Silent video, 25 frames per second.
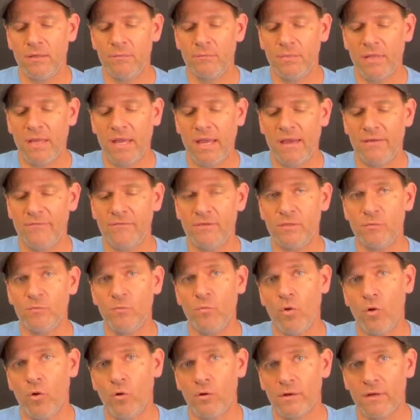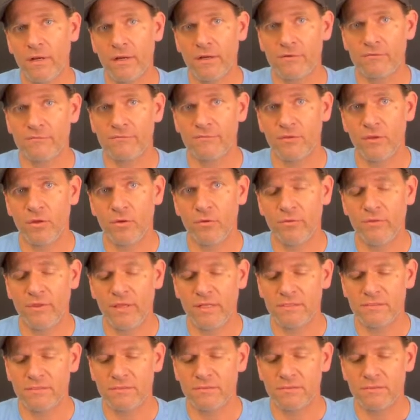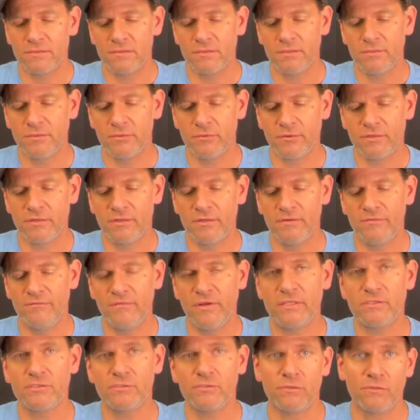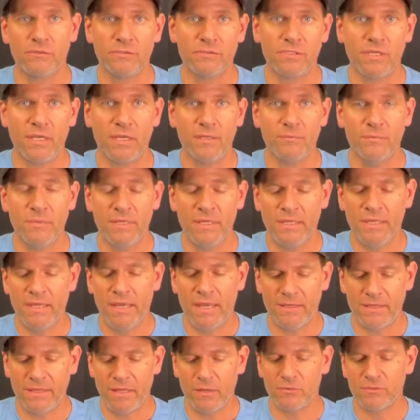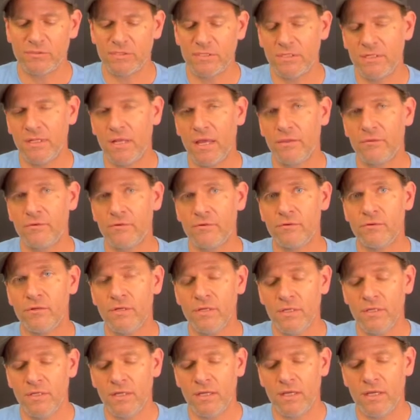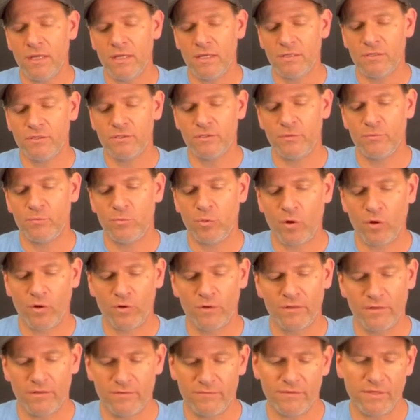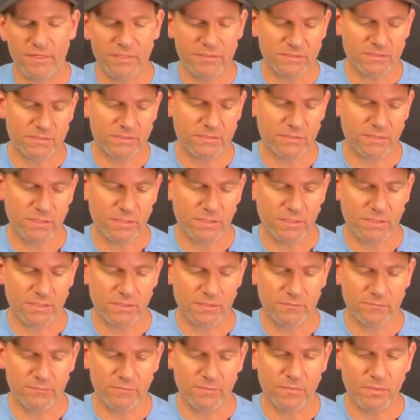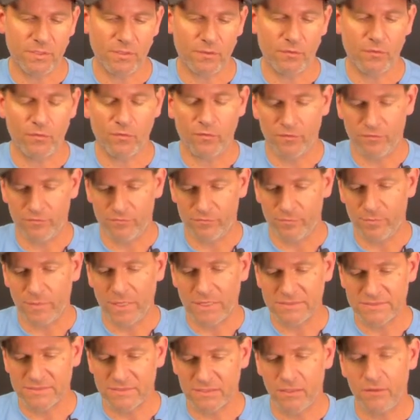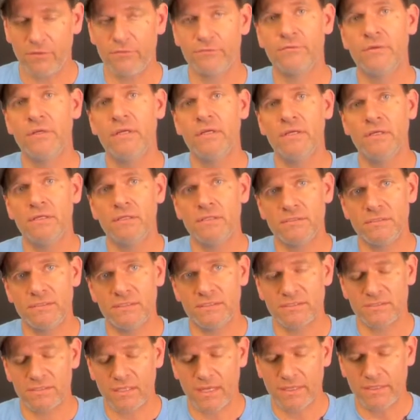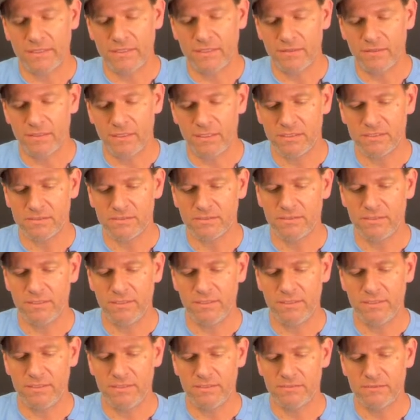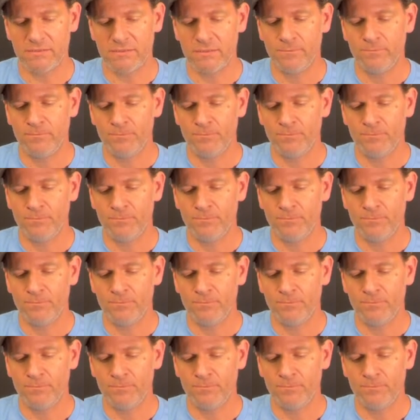having more airflow than your conventional type. And that was another good part of us or myself designing this, is